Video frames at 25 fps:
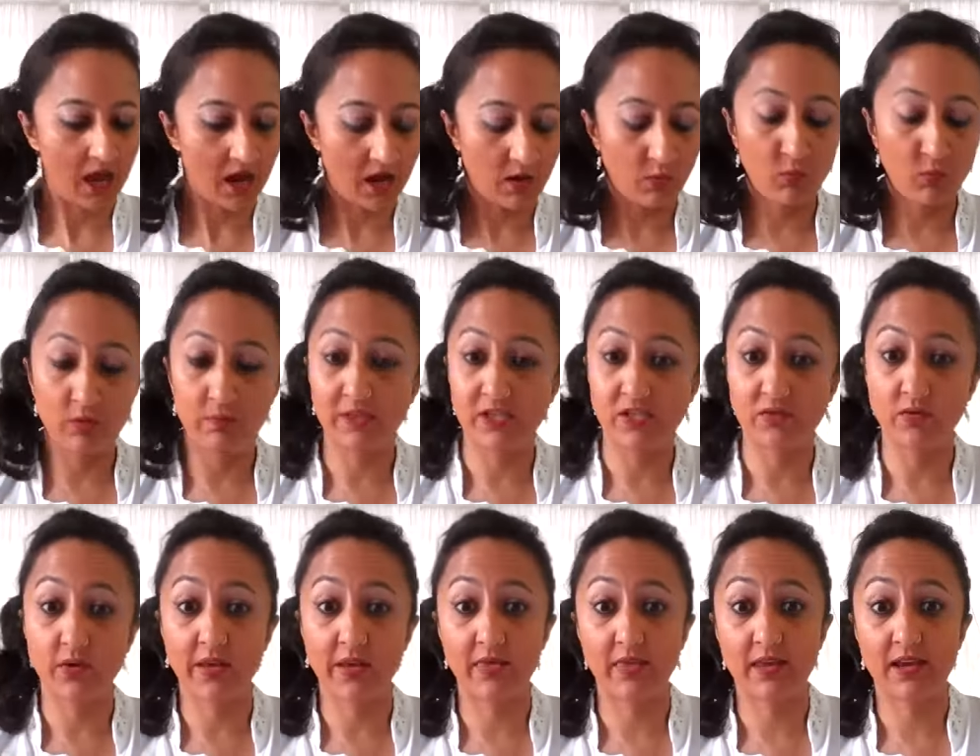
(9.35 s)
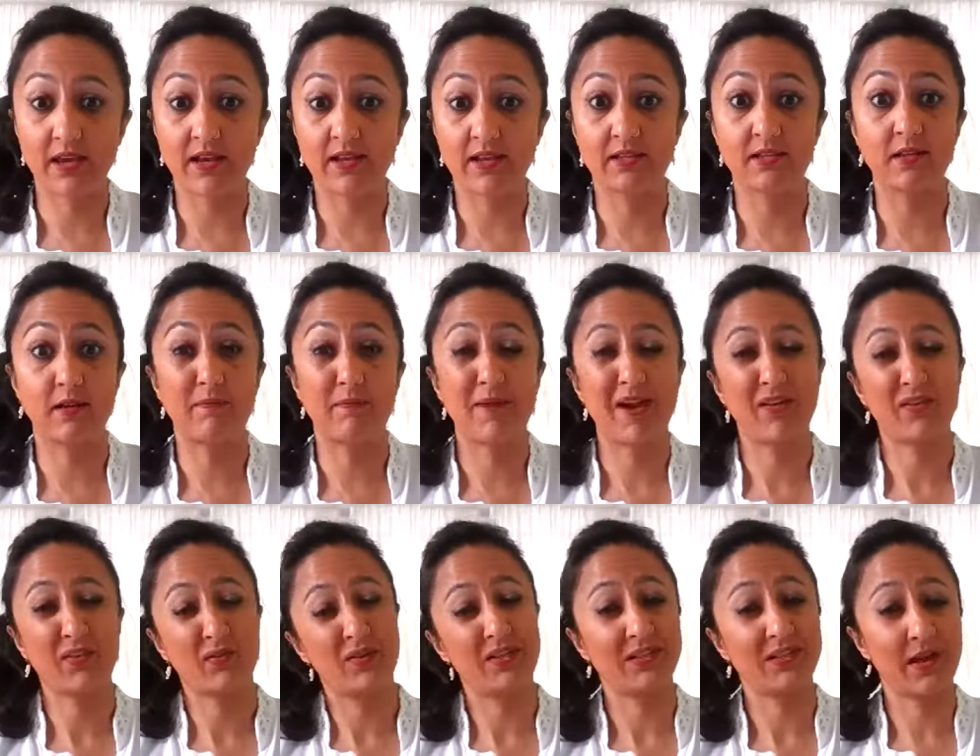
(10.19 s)
We'll be doing this about
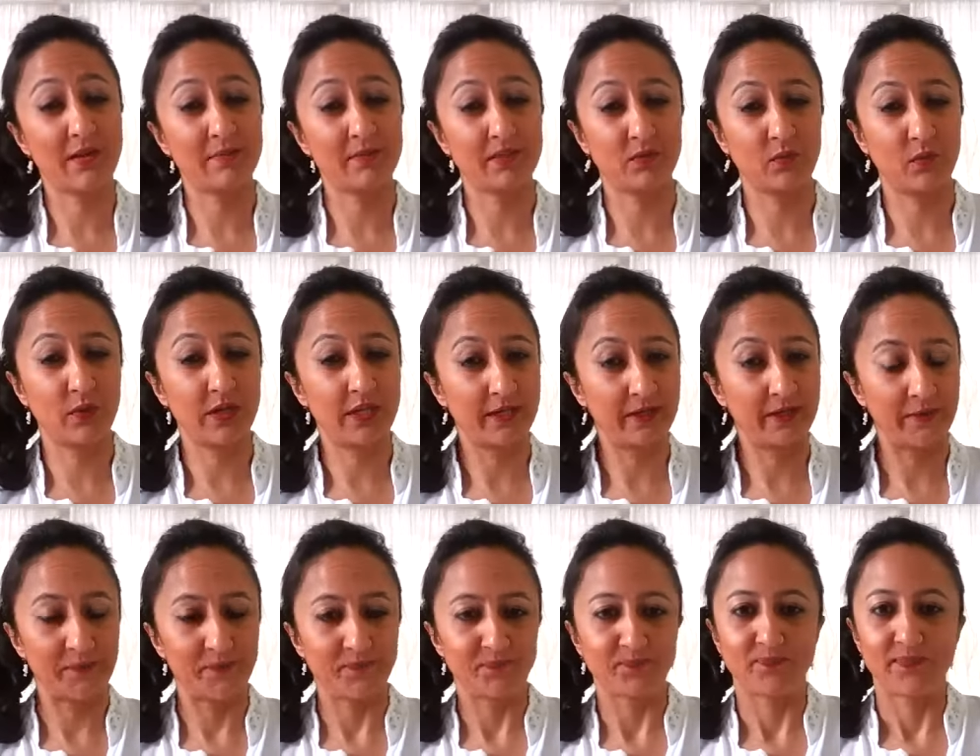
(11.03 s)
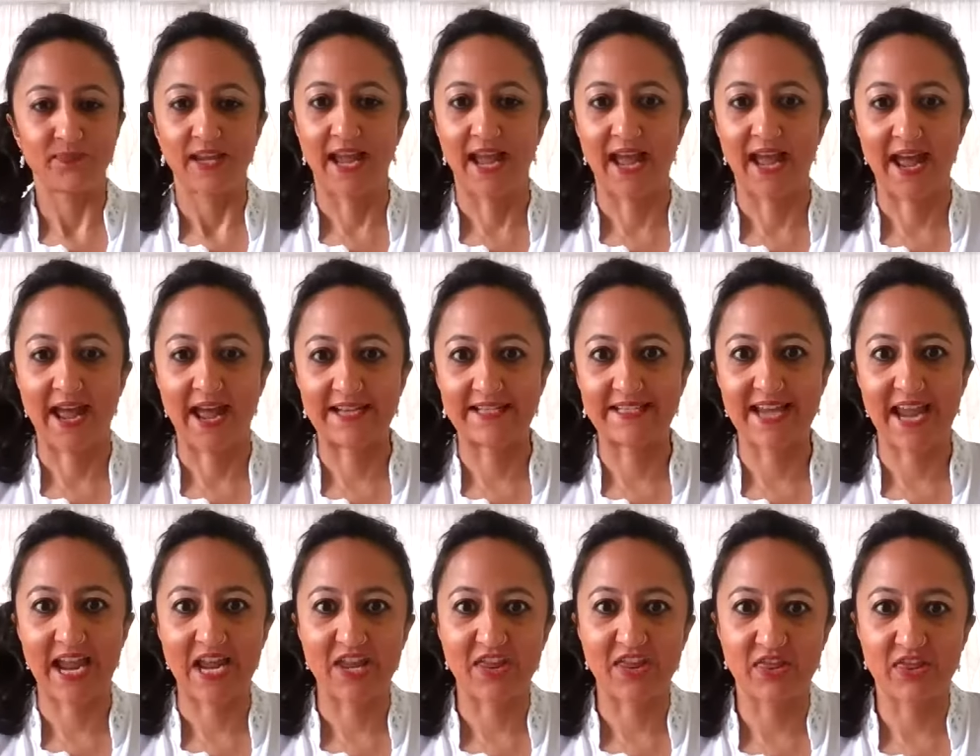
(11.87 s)
3 times a week at
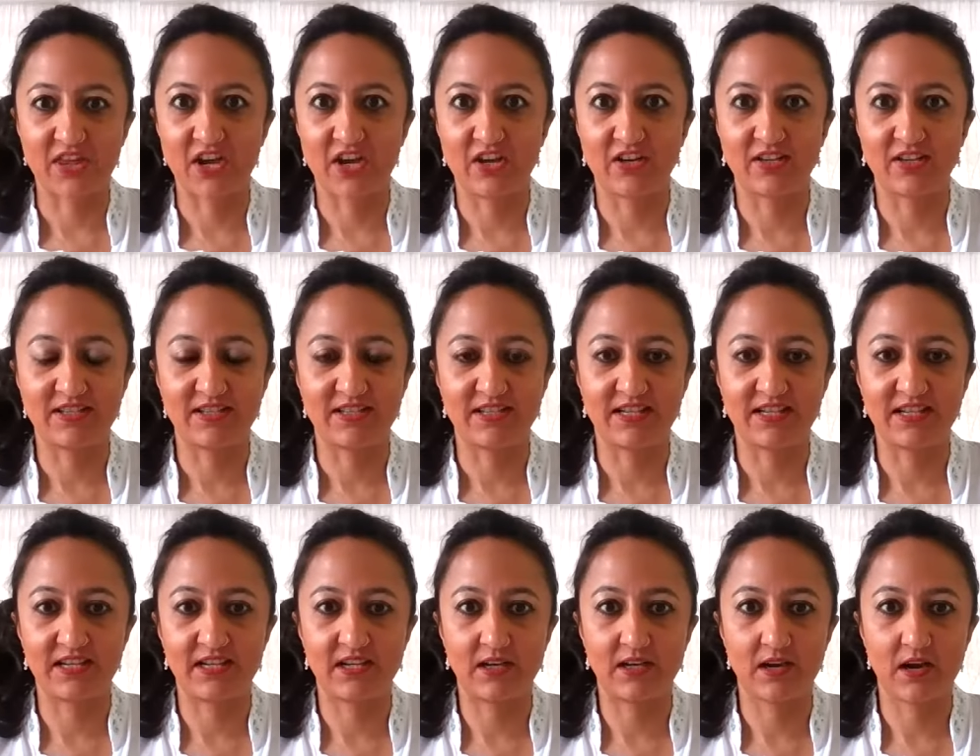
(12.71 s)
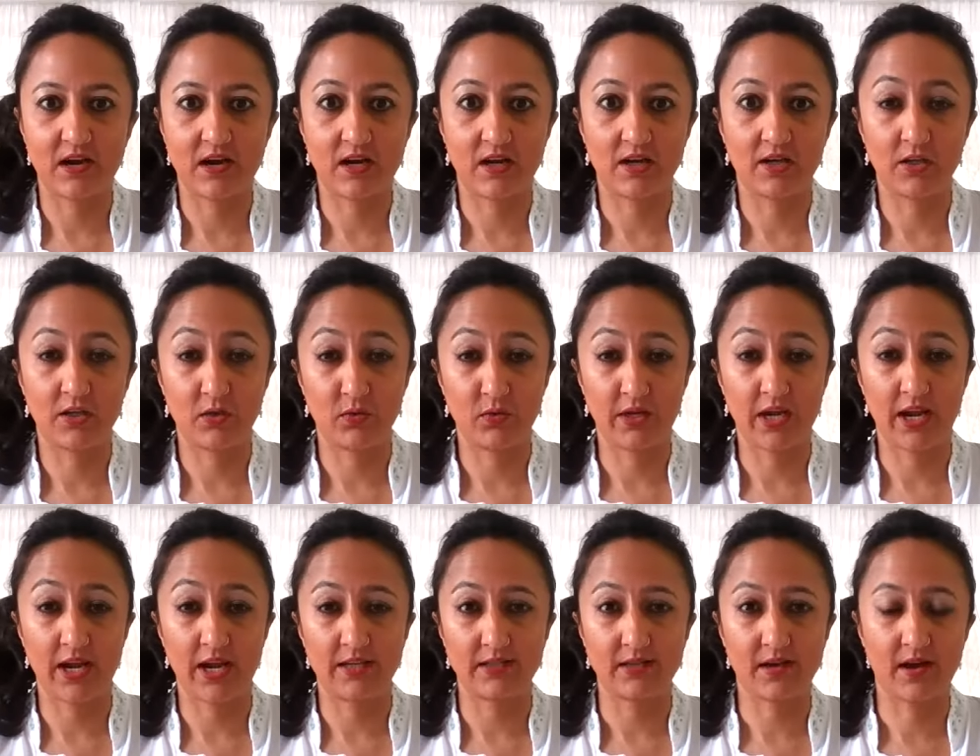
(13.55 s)
8:30
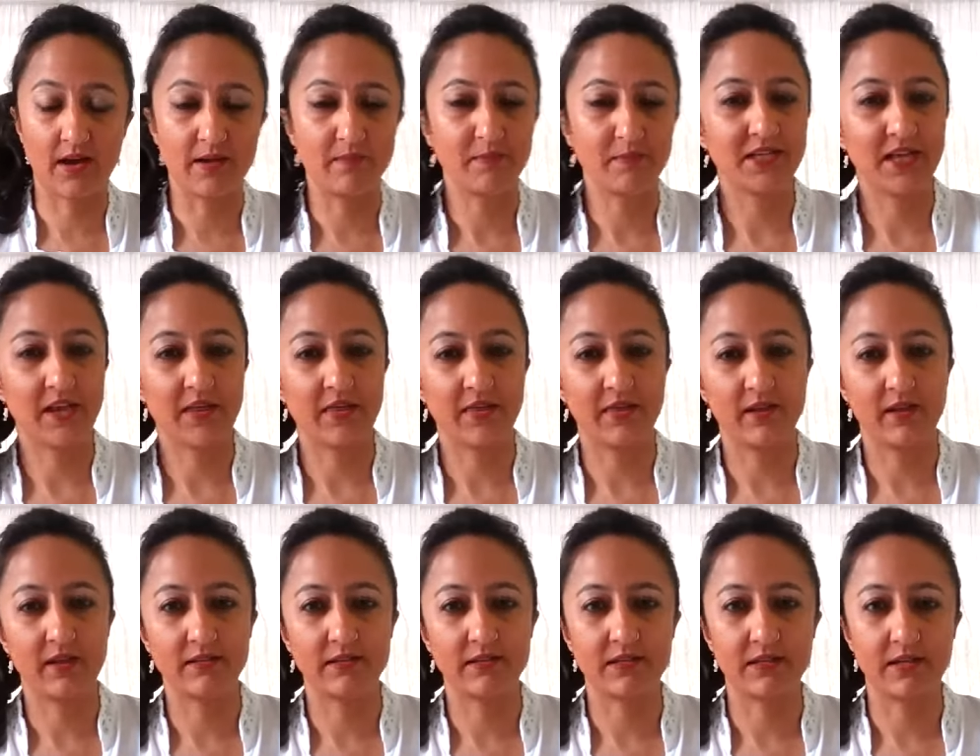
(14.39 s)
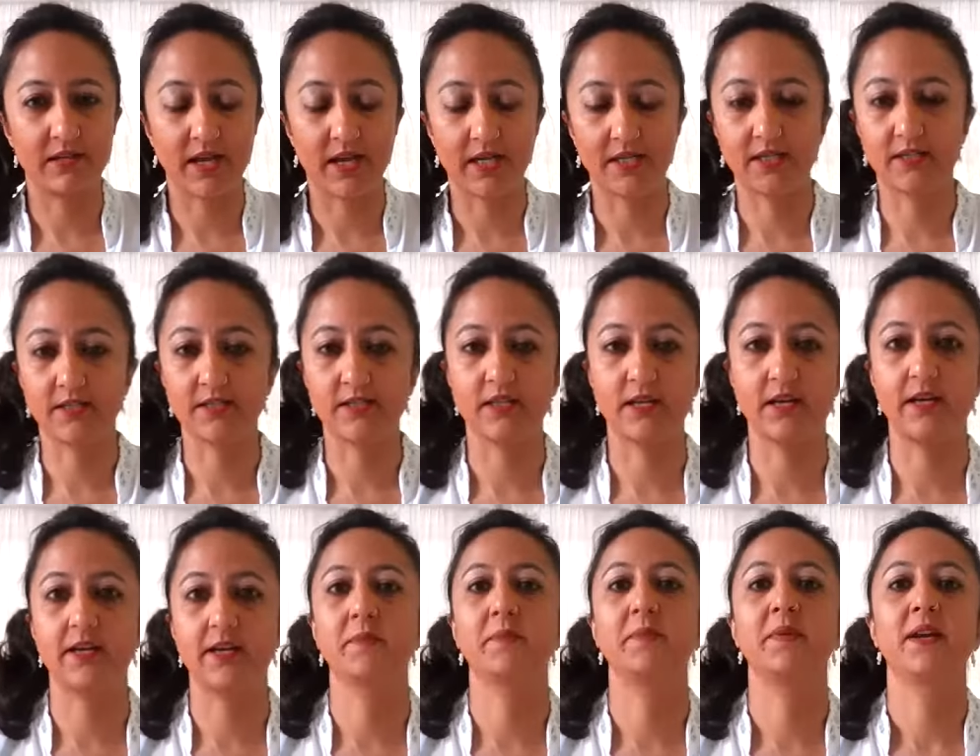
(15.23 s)
UK time, 10:30 Kenya
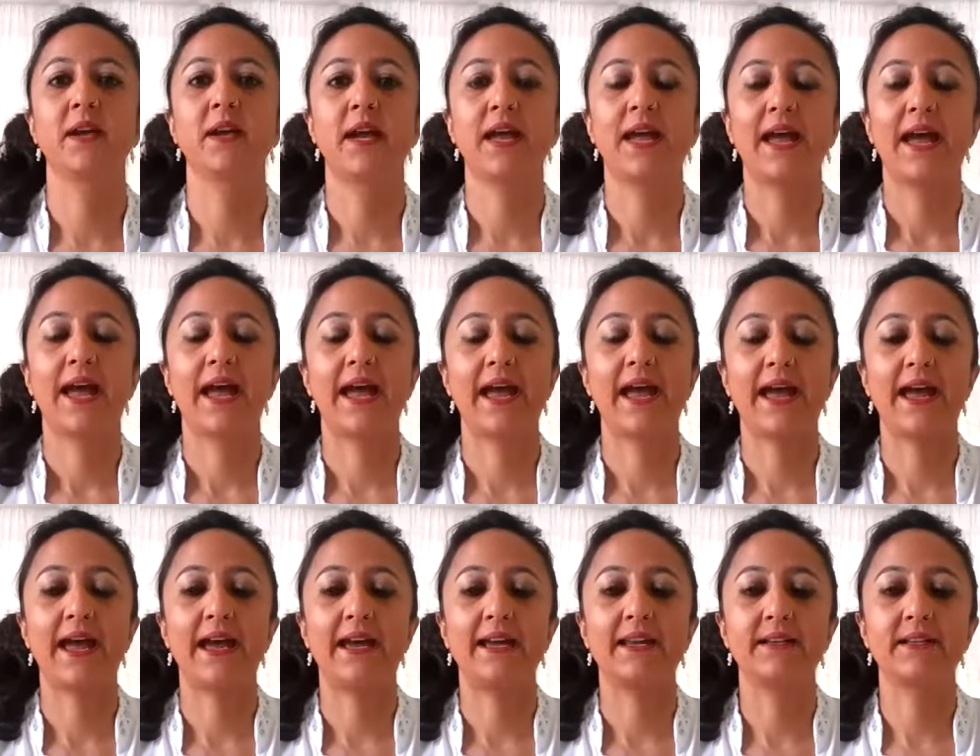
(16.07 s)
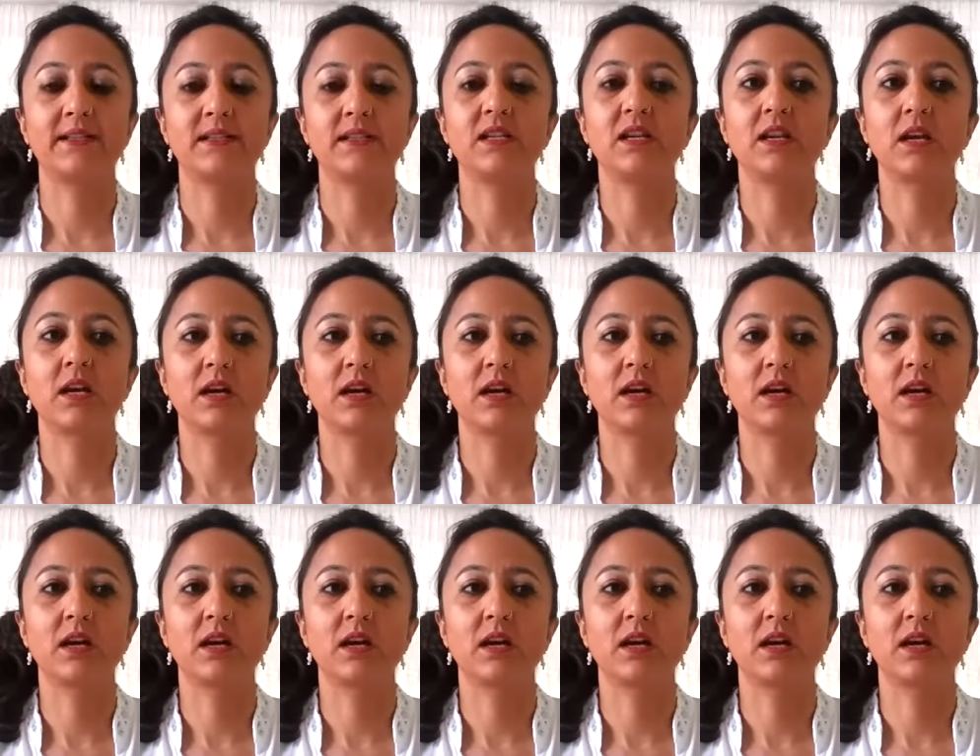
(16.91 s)
time. And